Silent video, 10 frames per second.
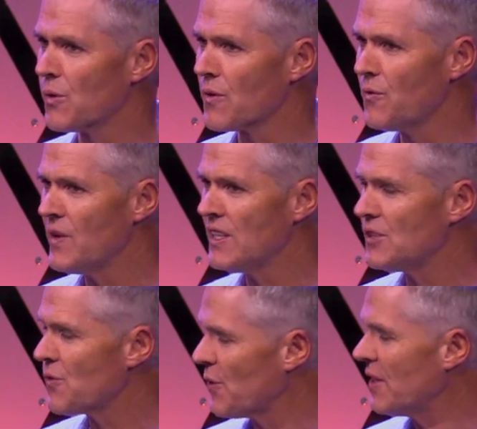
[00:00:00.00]
For the
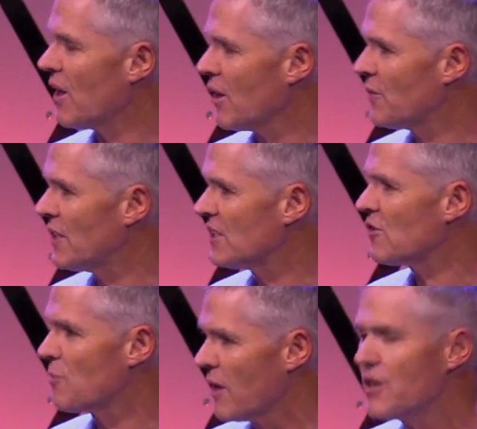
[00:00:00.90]
first 3.5 years
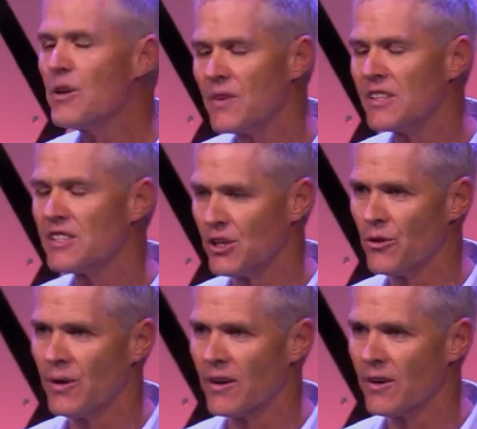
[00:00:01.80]
of my university
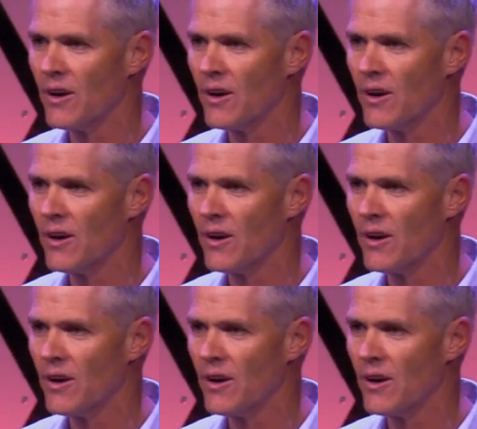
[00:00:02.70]
career,